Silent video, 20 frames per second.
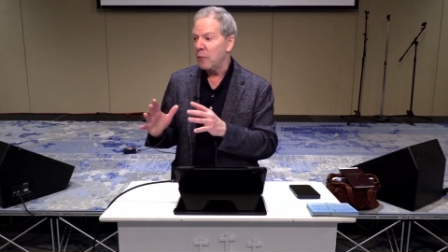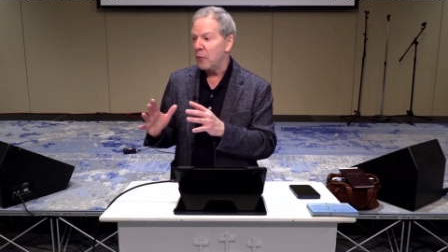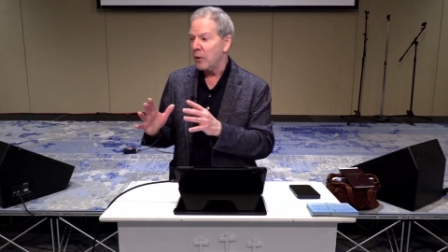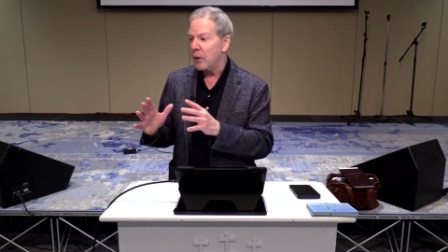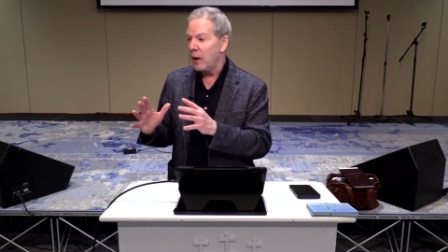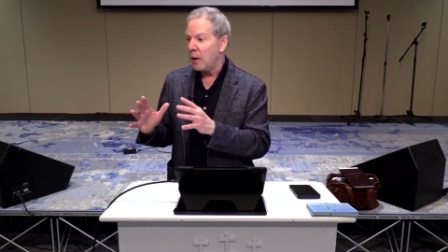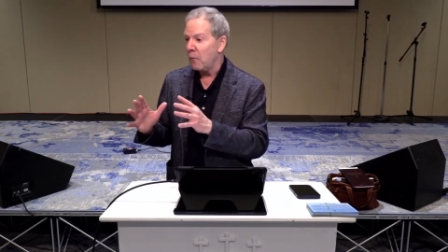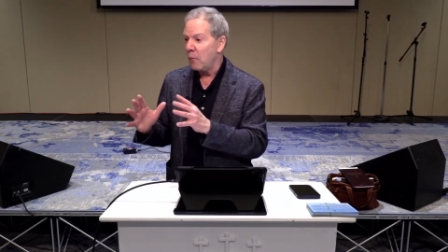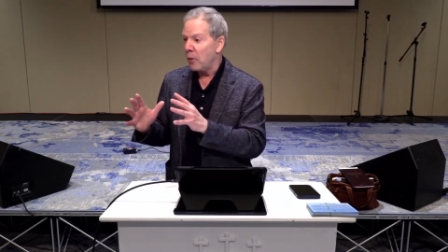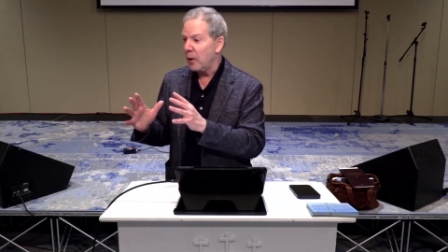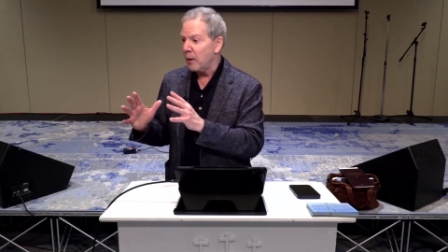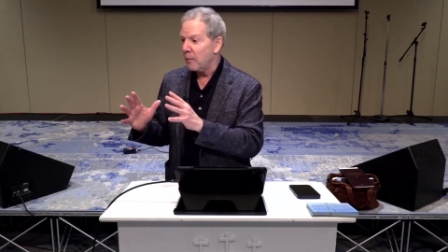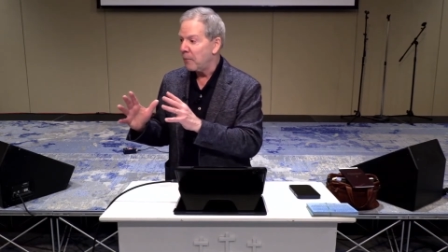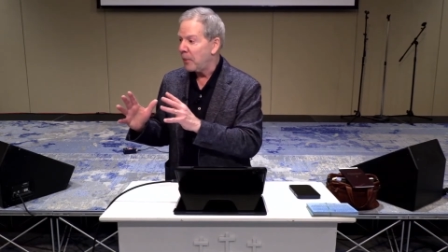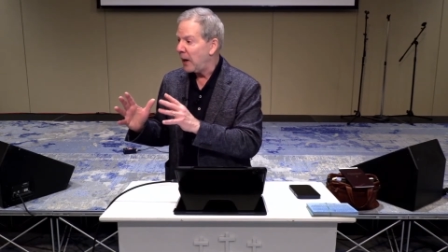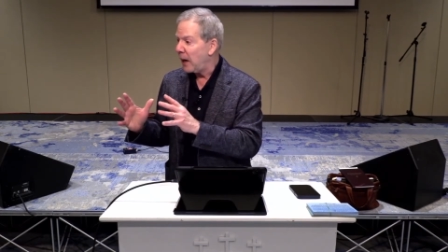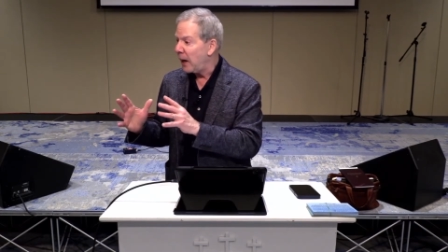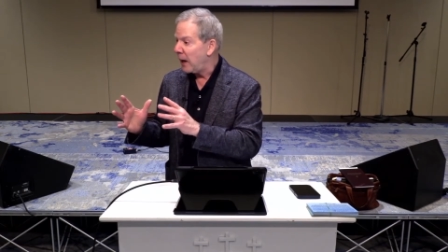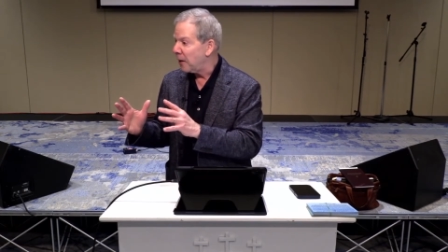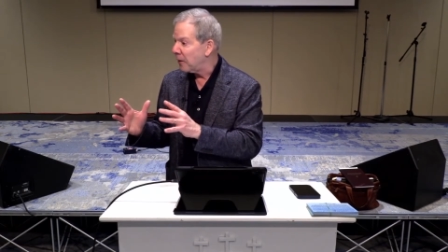where I want to
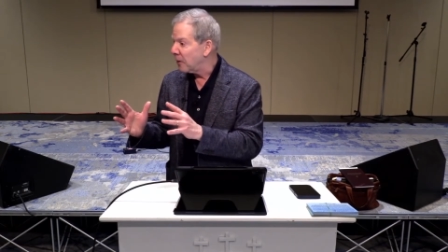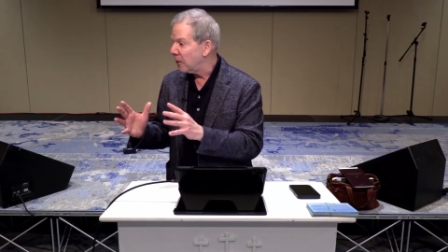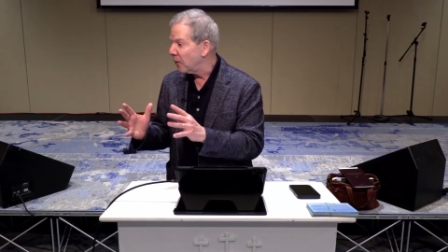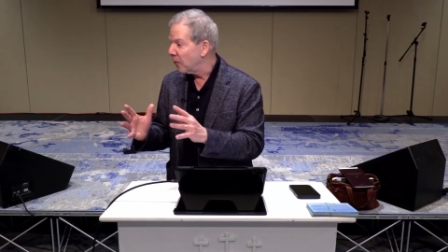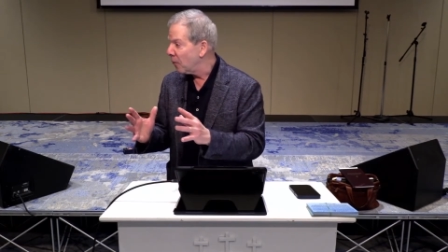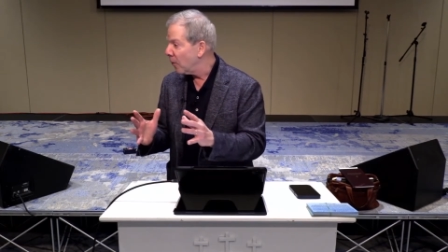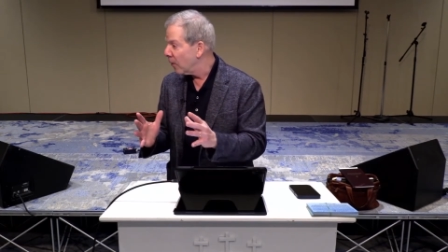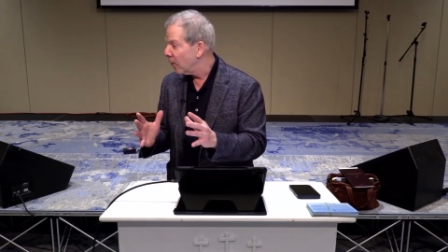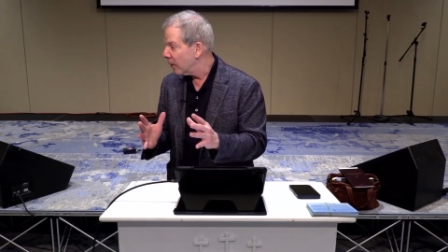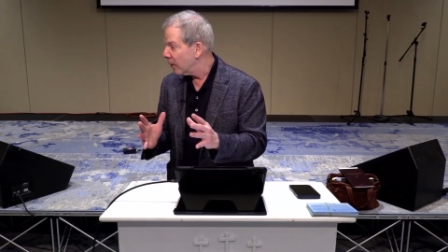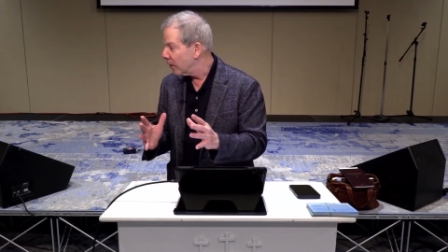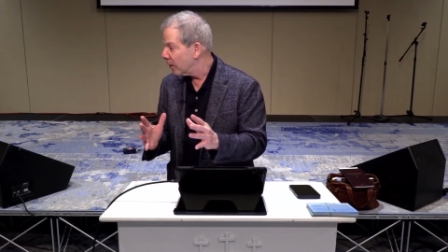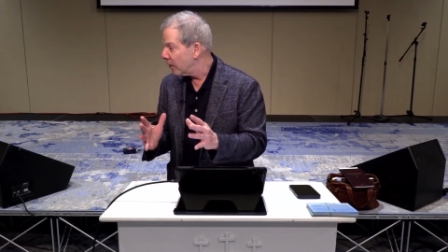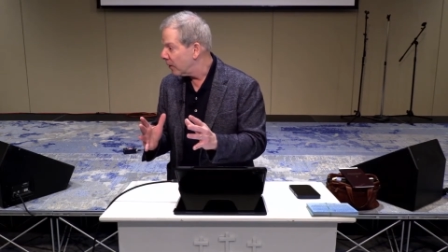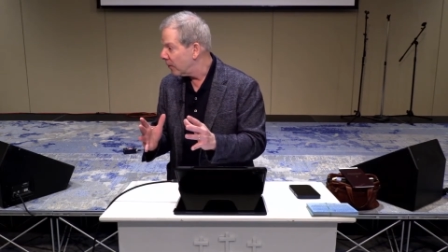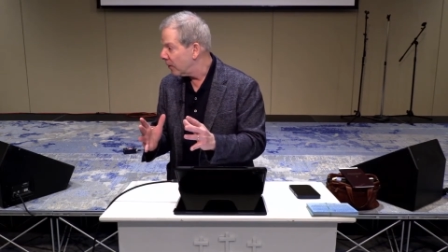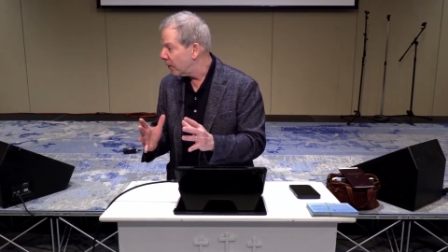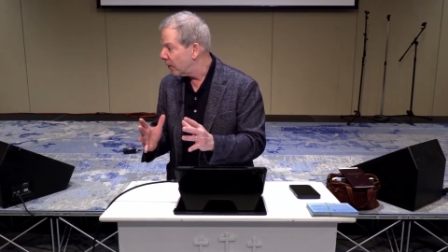pass it on. You